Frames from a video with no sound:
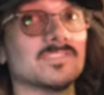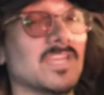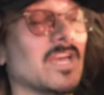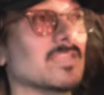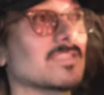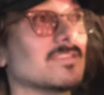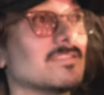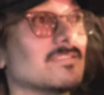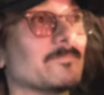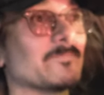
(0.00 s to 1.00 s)
death,
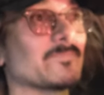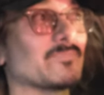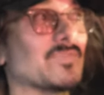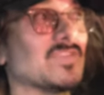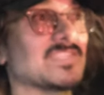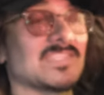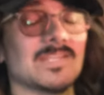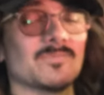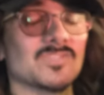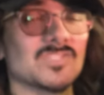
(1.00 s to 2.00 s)
but this
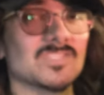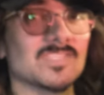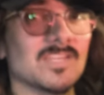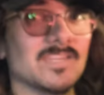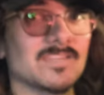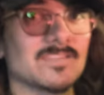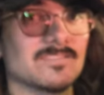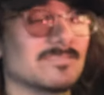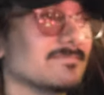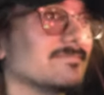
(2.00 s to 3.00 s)
thing was just like
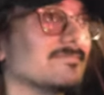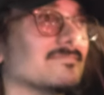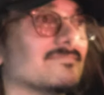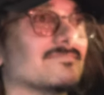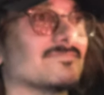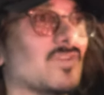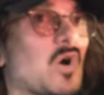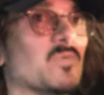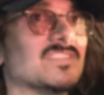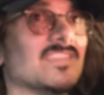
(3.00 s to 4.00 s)

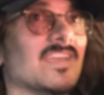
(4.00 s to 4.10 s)
always